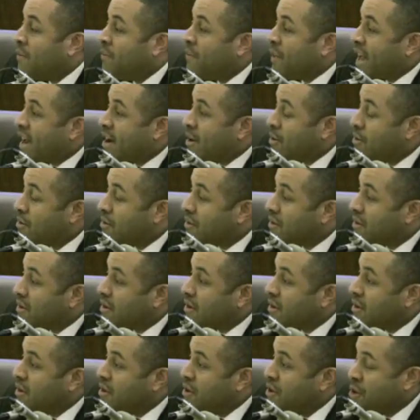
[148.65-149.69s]
Now,
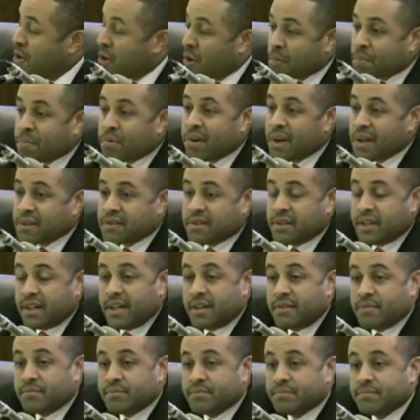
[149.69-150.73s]
your
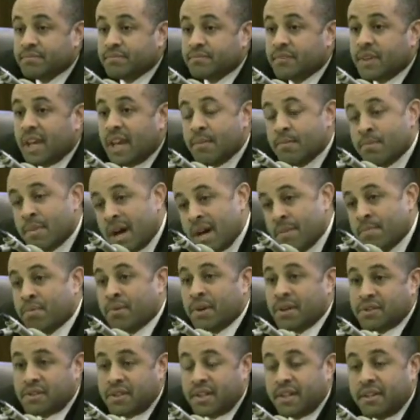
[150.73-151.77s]
president and my
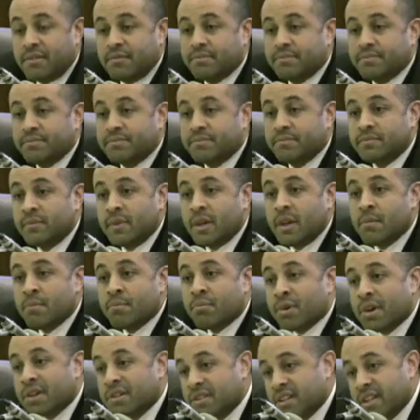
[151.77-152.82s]
president,
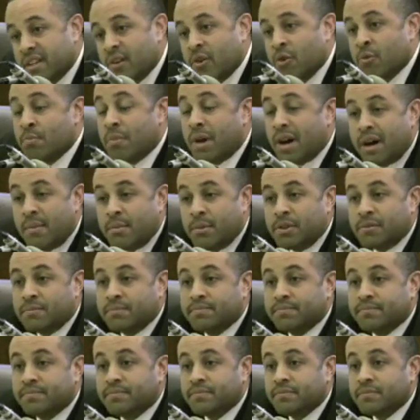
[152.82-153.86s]
President Obama,
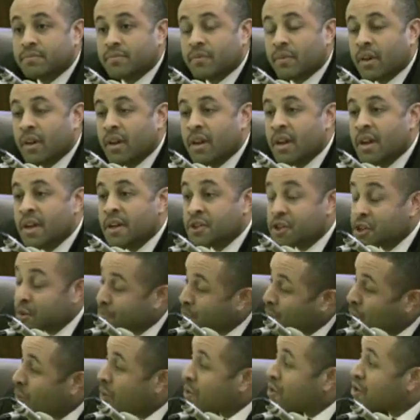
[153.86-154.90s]

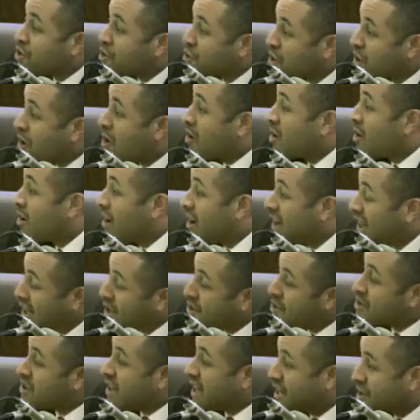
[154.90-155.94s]
supports charter
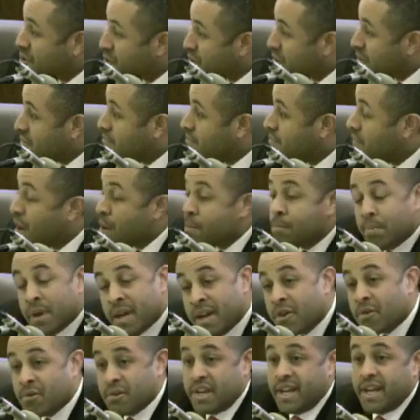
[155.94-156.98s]
legislation,
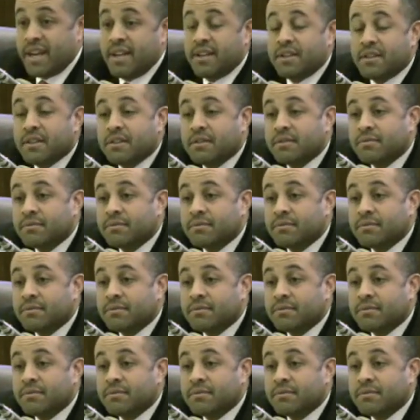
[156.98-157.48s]
period.